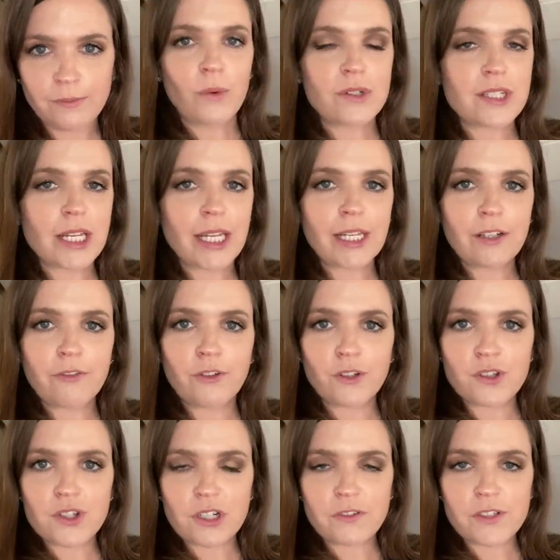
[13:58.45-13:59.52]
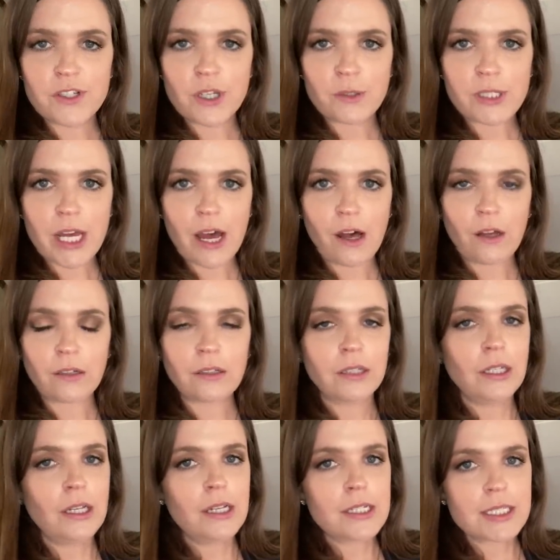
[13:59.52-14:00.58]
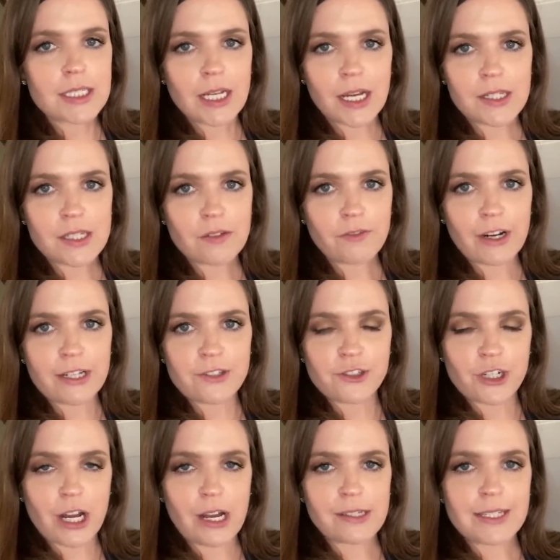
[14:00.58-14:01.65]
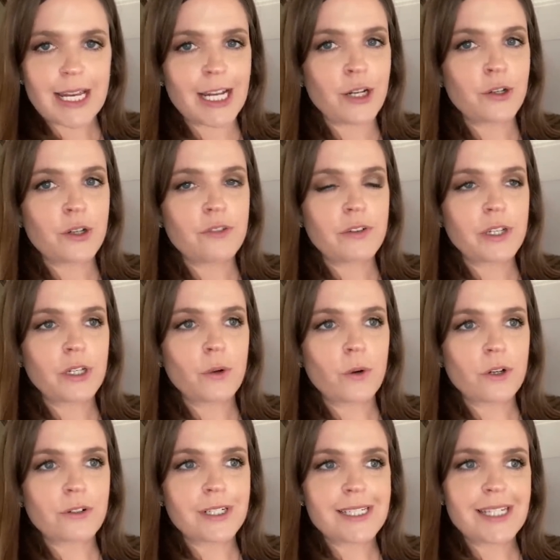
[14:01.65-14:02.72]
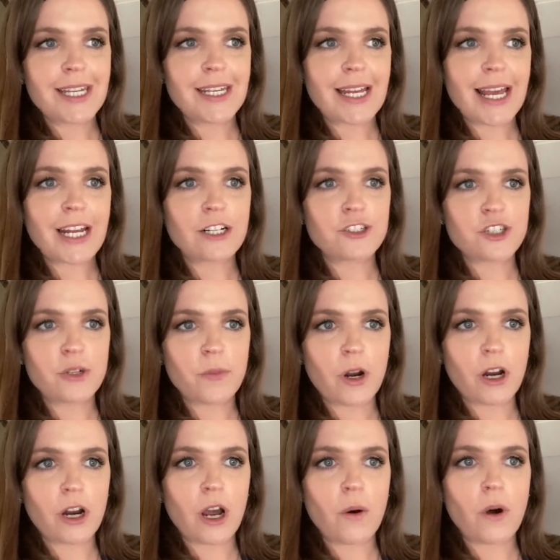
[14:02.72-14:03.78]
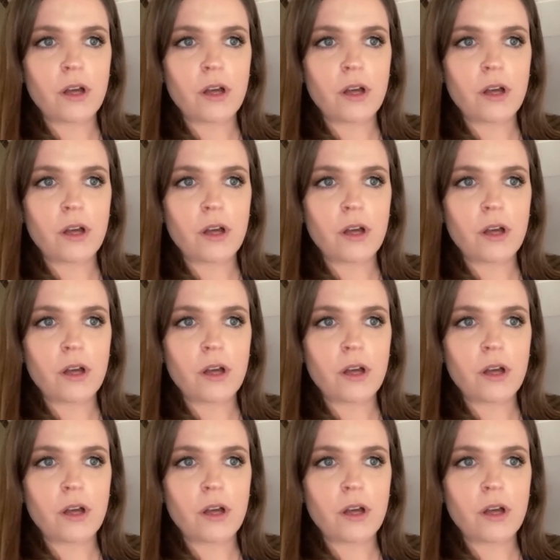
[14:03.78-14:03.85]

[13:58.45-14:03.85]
We're staying at a full service hotel, tons of restaurants. I don't know if I'm gonna order it tonight or tomorrow.